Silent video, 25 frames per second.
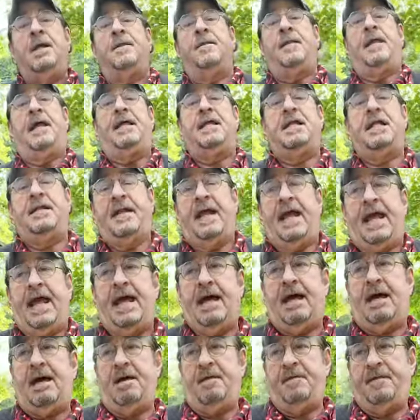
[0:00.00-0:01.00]
They, they
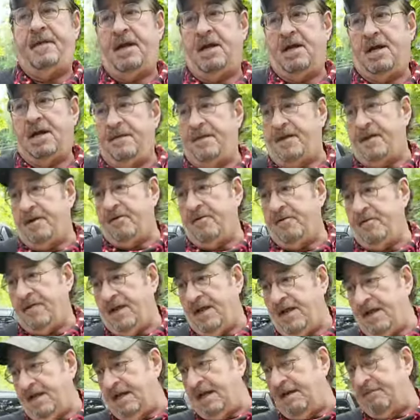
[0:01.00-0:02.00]
have, they're, they're,
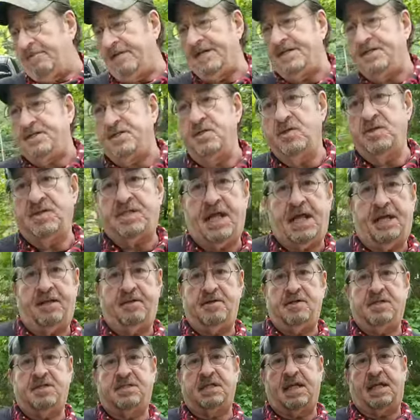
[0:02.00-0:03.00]
every Tuesday
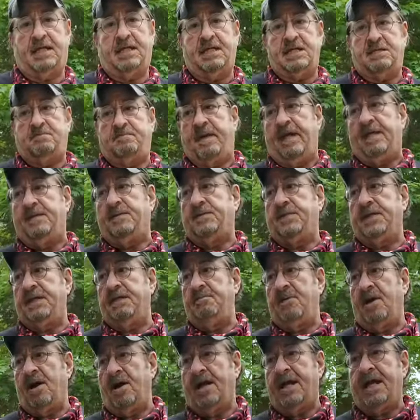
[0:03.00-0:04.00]
there's like this big flea
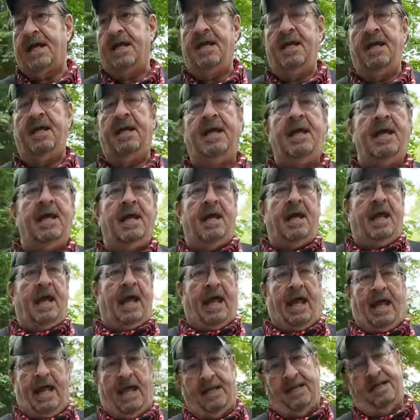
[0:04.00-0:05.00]
market
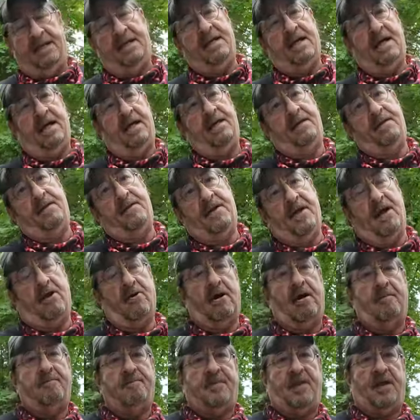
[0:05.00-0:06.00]
and uh,
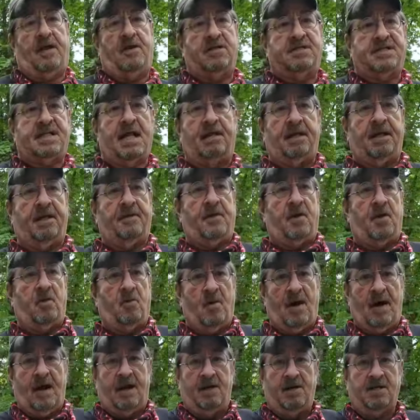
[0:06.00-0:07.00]
they're up there selling their
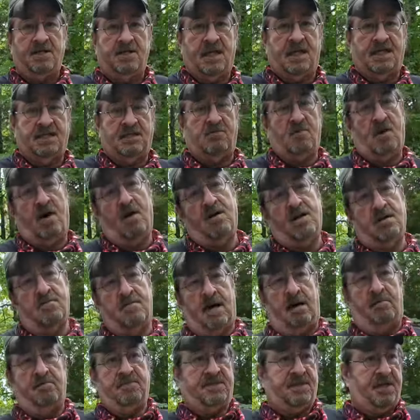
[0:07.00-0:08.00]
wares. I said, well, I'll come
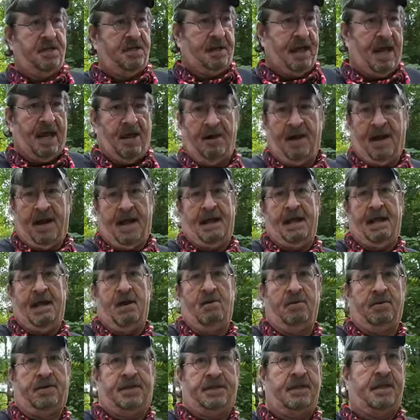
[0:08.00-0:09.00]
up, sit down, hang
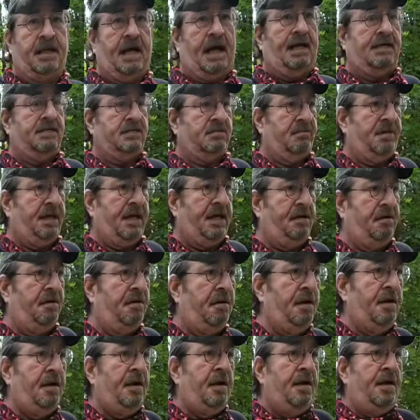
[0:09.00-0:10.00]
out with you guys a bit.
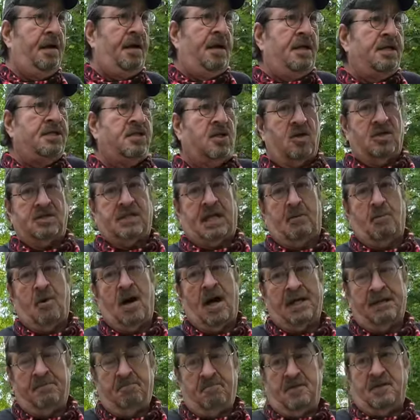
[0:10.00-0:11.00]
So, because I
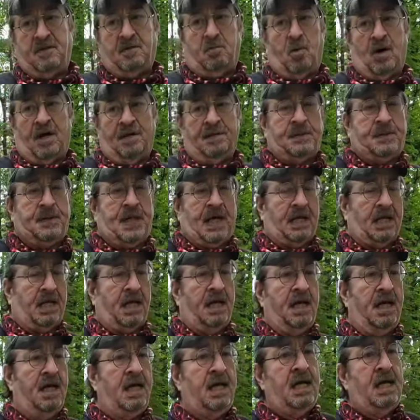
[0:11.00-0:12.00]
wanted the one
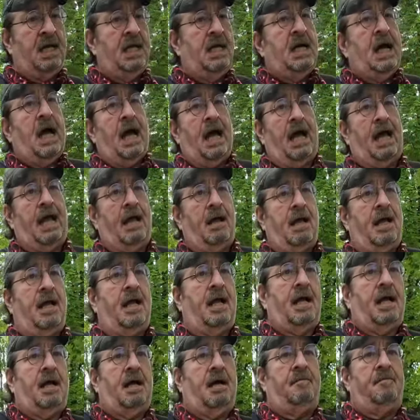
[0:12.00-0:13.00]
fella,
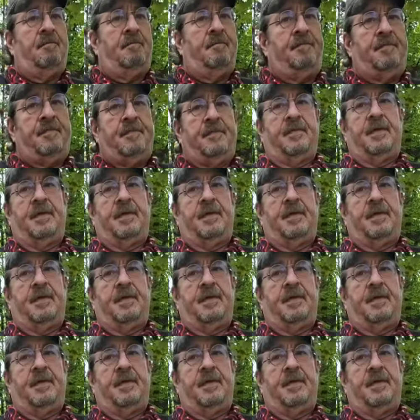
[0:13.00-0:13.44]
uh, um,